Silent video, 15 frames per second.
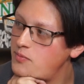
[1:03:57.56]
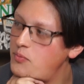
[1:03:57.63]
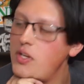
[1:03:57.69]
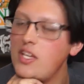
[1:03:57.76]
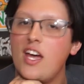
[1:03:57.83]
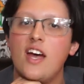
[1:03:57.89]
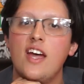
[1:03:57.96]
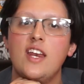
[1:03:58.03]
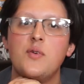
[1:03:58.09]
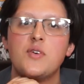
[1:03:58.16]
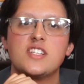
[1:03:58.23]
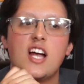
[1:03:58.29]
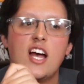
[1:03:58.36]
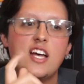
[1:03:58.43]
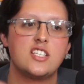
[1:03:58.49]
But yeah, anyways,
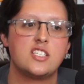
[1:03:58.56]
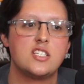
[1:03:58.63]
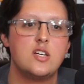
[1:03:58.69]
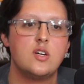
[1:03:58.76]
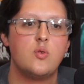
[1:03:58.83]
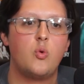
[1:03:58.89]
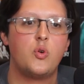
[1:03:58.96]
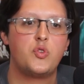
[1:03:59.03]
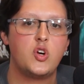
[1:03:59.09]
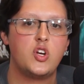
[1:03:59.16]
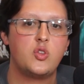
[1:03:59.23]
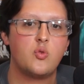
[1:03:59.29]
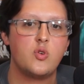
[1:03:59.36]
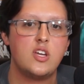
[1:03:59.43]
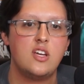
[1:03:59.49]
guys.
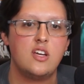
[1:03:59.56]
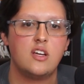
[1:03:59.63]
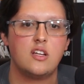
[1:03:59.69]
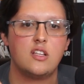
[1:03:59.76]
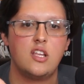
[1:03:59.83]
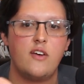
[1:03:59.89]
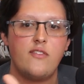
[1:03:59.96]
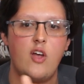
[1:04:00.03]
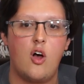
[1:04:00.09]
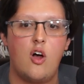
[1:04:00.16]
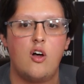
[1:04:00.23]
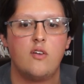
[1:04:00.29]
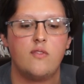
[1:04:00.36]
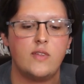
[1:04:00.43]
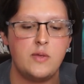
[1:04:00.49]
133. Love
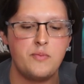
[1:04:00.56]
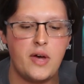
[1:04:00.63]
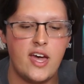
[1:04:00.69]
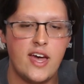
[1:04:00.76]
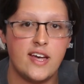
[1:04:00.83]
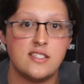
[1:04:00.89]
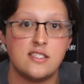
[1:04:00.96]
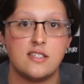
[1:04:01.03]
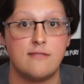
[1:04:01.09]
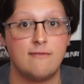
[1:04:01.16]
y'all. Eat my ass.